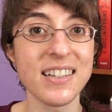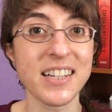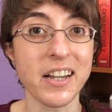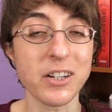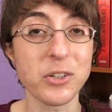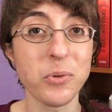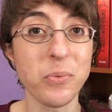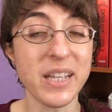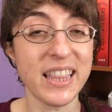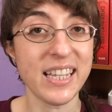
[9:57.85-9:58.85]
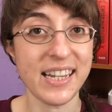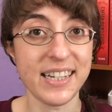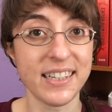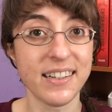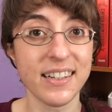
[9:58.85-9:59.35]
tucked
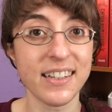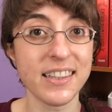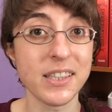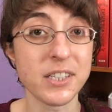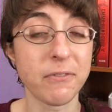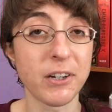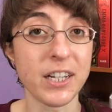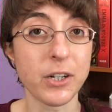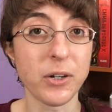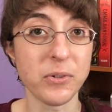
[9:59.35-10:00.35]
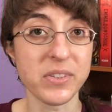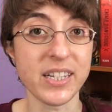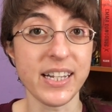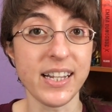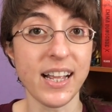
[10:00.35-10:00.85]
within this very
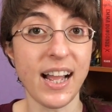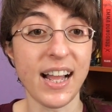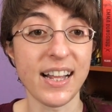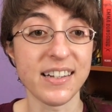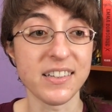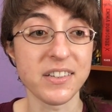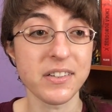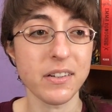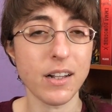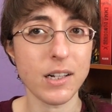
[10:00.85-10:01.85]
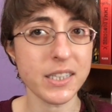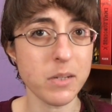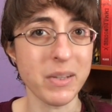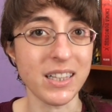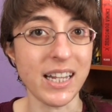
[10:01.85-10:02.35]
cozy and
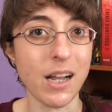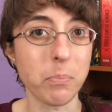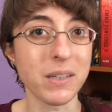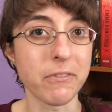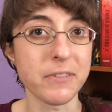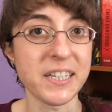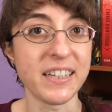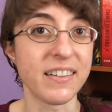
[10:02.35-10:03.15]
ultimately uplifting